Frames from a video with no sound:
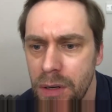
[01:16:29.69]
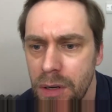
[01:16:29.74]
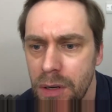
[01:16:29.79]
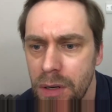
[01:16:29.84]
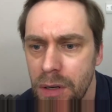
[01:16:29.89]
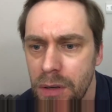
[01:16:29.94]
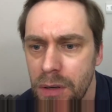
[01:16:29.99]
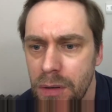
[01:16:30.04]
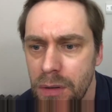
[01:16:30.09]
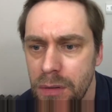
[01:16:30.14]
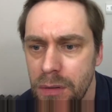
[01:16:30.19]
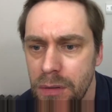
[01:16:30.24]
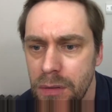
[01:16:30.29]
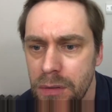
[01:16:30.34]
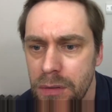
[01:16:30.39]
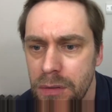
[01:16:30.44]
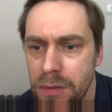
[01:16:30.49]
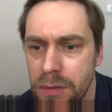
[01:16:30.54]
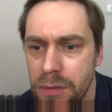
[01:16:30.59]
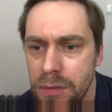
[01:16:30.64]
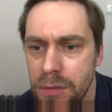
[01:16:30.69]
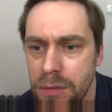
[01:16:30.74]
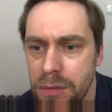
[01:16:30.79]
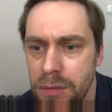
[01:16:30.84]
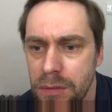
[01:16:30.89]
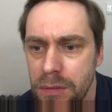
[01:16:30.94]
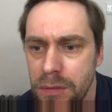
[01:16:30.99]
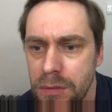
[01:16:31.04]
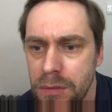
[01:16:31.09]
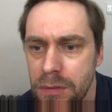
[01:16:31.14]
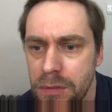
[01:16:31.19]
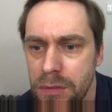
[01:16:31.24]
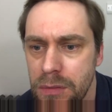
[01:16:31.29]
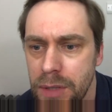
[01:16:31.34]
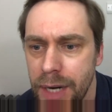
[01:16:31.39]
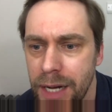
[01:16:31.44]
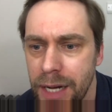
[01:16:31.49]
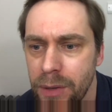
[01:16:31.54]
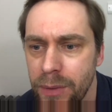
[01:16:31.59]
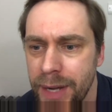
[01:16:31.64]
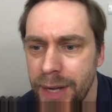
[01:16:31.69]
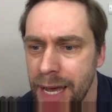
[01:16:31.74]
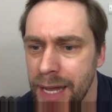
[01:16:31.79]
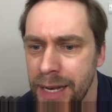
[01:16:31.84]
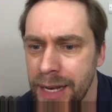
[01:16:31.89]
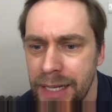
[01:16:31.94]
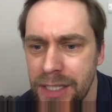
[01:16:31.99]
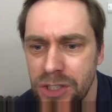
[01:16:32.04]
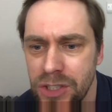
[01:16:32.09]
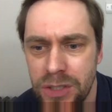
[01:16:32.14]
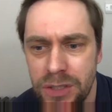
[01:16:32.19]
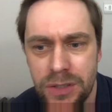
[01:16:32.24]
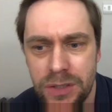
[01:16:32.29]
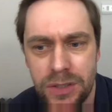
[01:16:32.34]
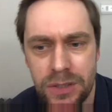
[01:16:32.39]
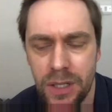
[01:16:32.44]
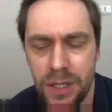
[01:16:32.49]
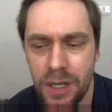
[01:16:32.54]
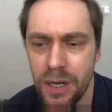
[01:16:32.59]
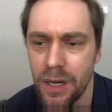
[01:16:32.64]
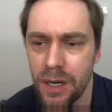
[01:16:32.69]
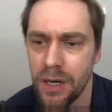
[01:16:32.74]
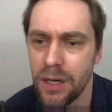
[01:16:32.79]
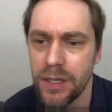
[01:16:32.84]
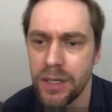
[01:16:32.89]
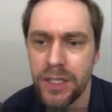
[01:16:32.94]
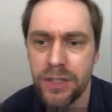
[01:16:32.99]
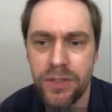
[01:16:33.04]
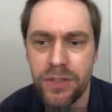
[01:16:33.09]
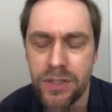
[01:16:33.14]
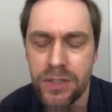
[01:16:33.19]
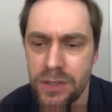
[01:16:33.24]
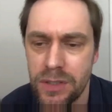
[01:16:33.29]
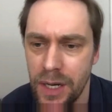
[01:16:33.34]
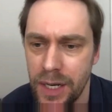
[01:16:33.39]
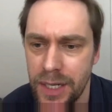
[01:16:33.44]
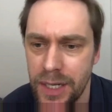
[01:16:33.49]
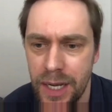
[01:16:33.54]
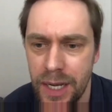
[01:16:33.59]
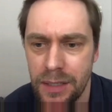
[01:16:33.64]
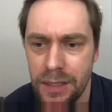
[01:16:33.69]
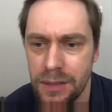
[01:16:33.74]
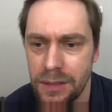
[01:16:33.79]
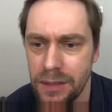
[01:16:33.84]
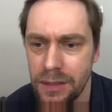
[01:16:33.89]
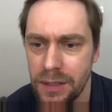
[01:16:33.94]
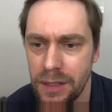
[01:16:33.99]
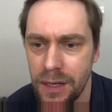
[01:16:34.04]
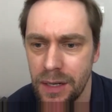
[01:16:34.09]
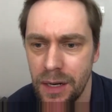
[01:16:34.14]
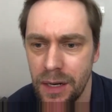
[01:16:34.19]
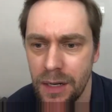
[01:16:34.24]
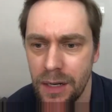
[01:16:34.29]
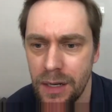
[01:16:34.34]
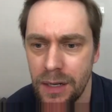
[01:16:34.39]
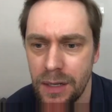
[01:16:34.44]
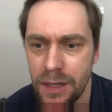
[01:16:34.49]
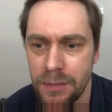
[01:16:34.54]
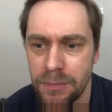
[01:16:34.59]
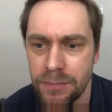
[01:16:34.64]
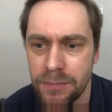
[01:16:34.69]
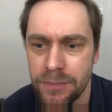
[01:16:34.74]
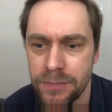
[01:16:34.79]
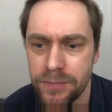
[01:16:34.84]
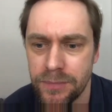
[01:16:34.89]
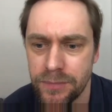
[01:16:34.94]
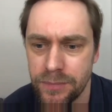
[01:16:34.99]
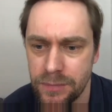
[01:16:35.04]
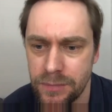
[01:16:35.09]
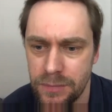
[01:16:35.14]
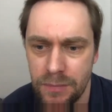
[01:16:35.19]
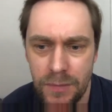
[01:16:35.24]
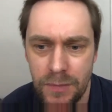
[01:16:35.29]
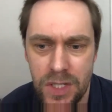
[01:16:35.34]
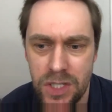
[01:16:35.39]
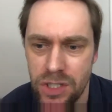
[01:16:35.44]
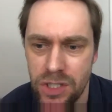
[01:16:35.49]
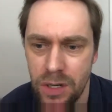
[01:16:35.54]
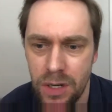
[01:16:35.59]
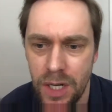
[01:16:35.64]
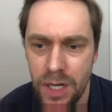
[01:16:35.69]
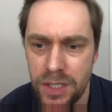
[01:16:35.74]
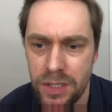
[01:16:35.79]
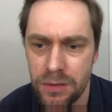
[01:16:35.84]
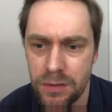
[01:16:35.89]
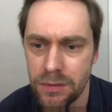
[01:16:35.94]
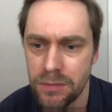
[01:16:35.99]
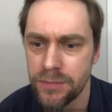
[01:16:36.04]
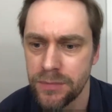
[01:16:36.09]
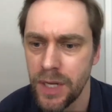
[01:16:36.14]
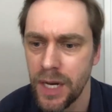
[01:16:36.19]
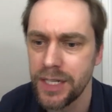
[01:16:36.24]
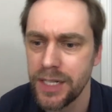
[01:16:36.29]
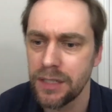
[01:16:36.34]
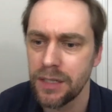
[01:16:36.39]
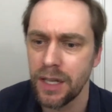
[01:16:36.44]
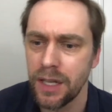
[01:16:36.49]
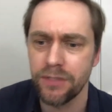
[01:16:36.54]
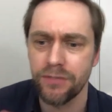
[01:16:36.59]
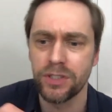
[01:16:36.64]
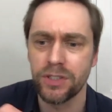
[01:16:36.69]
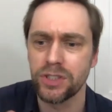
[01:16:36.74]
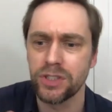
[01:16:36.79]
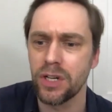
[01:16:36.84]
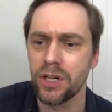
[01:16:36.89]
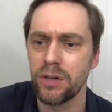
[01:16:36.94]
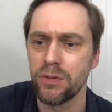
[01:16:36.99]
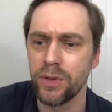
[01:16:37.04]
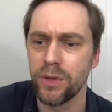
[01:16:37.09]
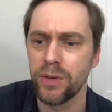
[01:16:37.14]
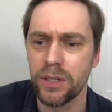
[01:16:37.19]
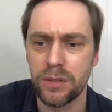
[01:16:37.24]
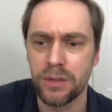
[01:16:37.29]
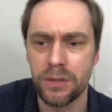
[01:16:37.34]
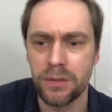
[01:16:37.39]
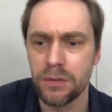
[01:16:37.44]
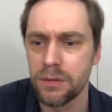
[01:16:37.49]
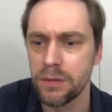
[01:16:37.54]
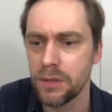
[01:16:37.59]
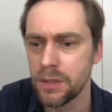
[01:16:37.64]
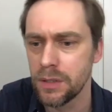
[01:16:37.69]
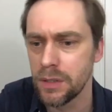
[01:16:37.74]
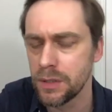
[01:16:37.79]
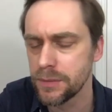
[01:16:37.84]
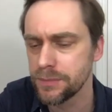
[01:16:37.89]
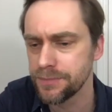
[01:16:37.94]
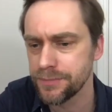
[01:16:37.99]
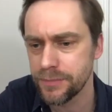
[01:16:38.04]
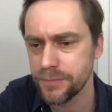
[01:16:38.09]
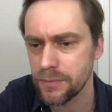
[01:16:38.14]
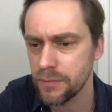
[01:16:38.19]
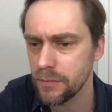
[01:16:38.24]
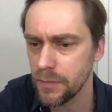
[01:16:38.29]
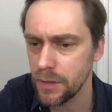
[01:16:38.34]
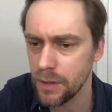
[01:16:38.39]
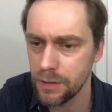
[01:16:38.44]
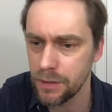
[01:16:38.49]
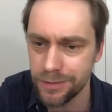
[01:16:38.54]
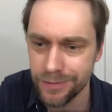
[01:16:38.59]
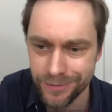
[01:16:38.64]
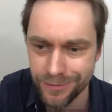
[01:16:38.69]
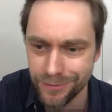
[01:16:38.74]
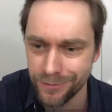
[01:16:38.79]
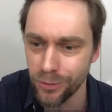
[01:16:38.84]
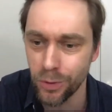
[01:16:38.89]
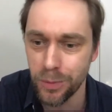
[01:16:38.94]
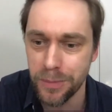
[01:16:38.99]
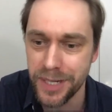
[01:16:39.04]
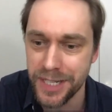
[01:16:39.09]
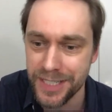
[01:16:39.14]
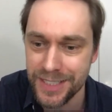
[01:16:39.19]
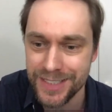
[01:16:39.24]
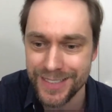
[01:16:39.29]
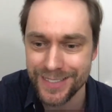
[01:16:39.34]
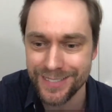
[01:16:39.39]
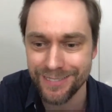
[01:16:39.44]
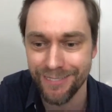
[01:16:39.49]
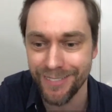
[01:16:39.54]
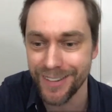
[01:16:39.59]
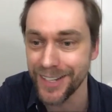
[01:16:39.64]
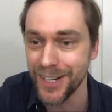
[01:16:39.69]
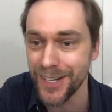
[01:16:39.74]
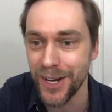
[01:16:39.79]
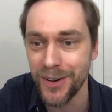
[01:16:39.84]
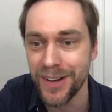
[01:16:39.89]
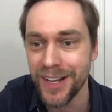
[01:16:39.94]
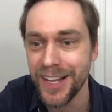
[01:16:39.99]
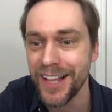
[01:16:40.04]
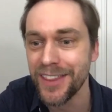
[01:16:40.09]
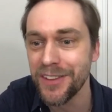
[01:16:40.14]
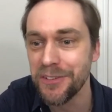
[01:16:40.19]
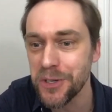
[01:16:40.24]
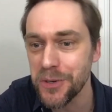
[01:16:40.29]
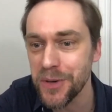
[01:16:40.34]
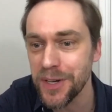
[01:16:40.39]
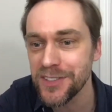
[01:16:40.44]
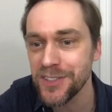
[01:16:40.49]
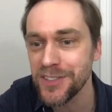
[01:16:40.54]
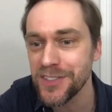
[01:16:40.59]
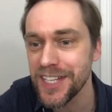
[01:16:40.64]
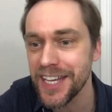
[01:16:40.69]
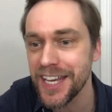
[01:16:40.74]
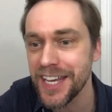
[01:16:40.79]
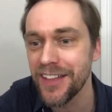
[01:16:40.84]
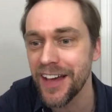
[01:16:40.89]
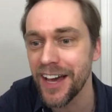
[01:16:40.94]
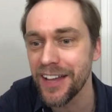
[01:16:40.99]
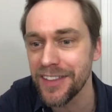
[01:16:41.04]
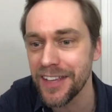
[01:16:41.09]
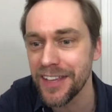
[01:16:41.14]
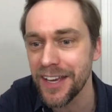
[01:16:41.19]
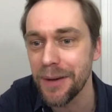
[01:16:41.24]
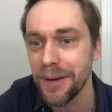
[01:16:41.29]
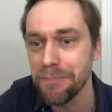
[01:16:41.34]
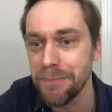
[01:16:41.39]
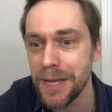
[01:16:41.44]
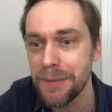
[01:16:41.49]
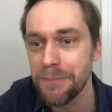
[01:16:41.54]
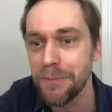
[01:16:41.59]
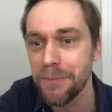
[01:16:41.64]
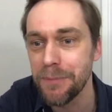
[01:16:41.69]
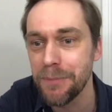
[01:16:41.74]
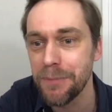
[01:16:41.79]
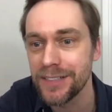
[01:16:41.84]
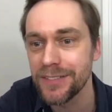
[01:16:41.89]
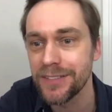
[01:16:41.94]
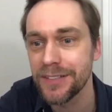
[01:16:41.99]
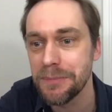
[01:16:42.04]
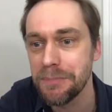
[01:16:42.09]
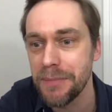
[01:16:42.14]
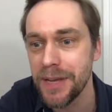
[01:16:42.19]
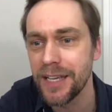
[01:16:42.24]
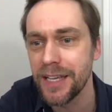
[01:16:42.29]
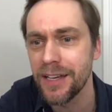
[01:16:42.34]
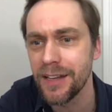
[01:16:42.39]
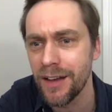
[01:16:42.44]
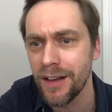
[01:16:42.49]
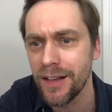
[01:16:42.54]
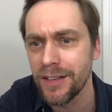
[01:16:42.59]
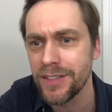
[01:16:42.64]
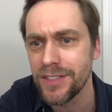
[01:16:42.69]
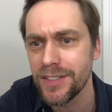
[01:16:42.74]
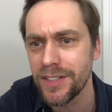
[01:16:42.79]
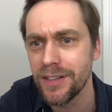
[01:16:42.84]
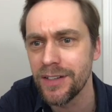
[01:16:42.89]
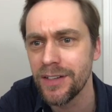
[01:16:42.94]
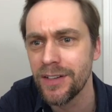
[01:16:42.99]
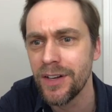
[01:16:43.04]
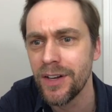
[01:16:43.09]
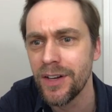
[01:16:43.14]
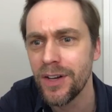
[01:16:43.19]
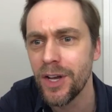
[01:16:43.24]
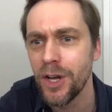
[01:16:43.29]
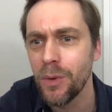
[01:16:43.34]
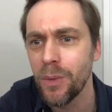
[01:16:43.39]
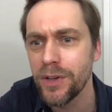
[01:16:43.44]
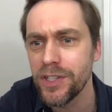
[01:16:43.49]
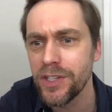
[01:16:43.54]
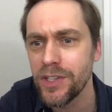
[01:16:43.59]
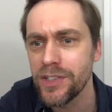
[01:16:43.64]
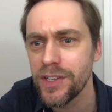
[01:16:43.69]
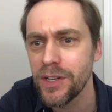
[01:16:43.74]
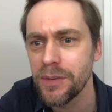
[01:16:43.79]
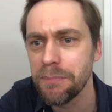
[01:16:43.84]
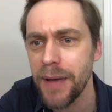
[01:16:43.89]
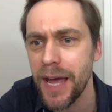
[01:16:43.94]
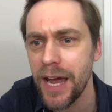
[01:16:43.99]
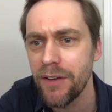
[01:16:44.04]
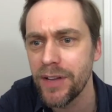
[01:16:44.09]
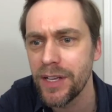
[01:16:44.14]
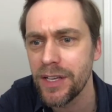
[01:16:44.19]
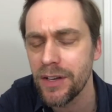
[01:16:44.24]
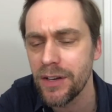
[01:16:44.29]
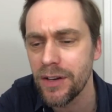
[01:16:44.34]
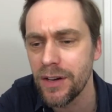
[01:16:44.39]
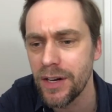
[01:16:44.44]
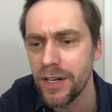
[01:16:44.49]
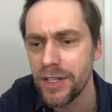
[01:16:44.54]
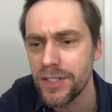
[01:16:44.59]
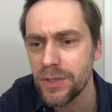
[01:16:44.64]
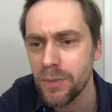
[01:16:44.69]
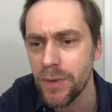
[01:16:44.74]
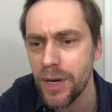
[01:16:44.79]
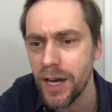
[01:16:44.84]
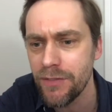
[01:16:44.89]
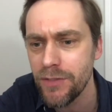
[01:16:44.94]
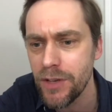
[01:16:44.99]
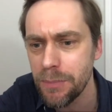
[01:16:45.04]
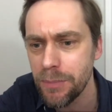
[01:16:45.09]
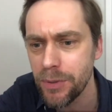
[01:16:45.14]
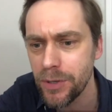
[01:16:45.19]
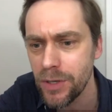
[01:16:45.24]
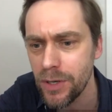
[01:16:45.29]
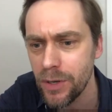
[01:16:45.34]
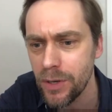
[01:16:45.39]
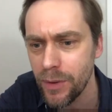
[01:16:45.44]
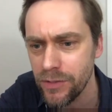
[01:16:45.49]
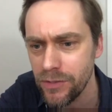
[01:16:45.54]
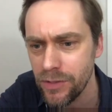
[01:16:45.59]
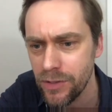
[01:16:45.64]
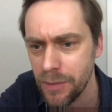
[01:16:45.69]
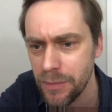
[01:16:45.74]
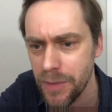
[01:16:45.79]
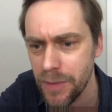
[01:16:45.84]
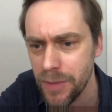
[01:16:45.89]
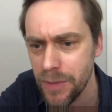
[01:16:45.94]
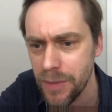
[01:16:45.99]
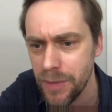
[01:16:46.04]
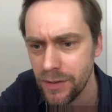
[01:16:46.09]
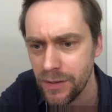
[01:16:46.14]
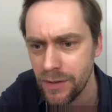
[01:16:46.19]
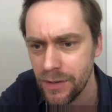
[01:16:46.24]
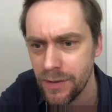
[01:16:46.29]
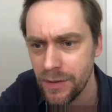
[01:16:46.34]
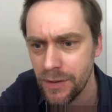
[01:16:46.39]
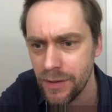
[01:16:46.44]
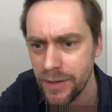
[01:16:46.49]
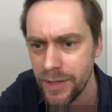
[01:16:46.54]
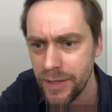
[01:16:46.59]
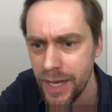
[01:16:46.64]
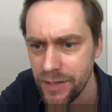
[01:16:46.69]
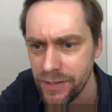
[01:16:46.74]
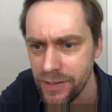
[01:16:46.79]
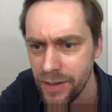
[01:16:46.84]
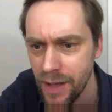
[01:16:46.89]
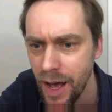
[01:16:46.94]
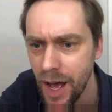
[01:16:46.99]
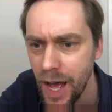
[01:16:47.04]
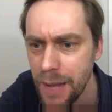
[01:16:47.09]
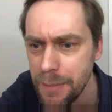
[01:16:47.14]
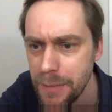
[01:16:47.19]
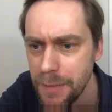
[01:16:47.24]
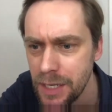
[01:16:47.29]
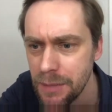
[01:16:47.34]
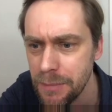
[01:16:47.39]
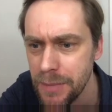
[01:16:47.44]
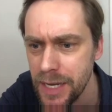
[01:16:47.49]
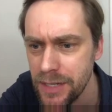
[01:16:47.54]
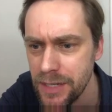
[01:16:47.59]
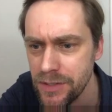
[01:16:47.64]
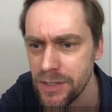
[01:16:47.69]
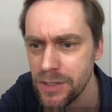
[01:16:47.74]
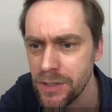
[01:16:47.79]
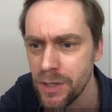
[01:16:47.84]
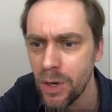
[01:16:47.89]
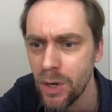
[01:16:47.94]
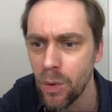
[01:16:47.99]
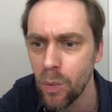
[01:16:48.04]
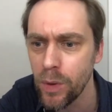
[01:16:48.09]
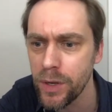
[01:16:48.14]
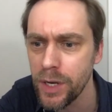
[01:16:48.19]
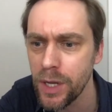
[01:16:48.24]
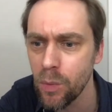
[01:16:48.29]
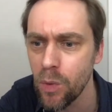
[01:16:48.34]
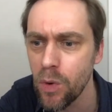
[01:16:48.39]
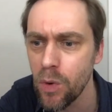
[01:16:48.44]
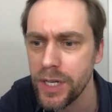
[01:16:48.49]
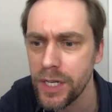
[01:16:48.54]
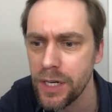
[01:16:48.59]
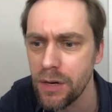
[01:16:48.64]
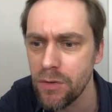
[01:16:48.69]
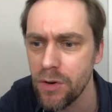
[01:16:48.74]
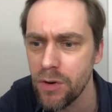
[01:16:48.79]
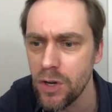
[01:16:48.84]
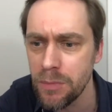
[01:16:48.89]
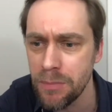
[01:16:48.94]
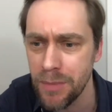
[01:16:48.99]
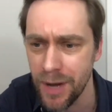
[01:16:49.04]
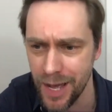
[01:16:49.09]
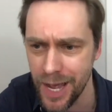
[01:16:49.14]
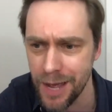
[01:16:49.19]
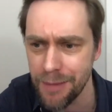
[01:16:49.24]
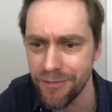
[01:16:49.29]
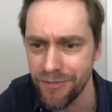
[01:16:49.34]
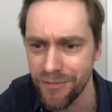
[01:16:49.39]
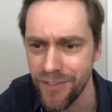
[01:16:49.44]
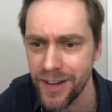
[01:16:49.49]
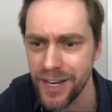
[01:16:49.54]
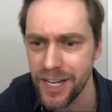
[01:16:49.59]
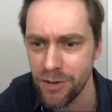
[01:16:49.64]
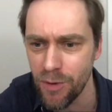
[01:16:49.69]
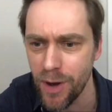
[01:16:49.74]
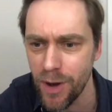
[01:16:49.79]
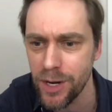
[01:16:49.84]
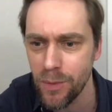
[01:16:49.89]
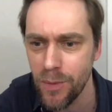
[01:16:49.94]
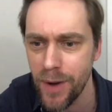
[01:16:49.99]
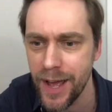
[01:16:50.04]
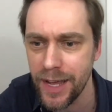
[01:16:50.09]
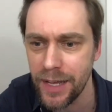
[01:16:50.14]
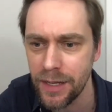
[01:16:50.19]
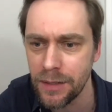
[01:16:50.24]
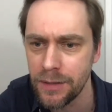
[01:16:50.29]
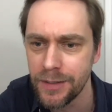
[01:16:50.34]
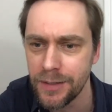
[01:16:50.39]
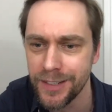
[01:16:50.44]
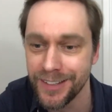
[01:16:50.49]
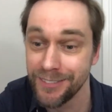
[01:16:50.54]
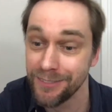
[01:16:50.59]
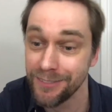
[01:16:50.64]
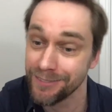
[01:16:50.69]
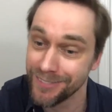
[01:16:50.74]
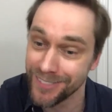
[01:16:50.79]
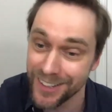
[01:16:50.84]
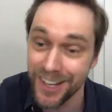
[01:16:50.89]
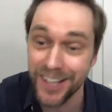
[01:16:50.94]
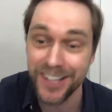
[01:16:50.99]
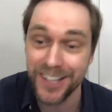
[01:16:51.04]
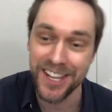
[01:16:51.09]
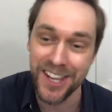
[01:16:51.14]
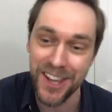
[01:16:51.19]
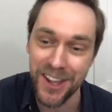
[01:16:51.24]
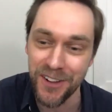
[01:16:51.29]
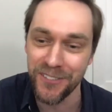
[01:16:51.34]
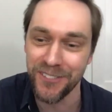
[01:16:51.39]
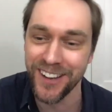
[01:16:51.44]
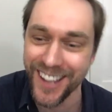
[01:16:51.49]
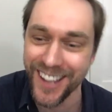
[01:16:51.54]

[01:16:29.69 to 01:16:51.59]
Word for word: Oh, how do I get an agent? You just, again, you just got to hustle. Ideal length for a show reel. 4 minutes? I don't know. There are questions here that I think people better than me can answer. Who was it? It said Perry Kurtz. Where have you put your question up yet? Yes. I'm a comedian. When I walk in a room, I am funny right away. Lucky you.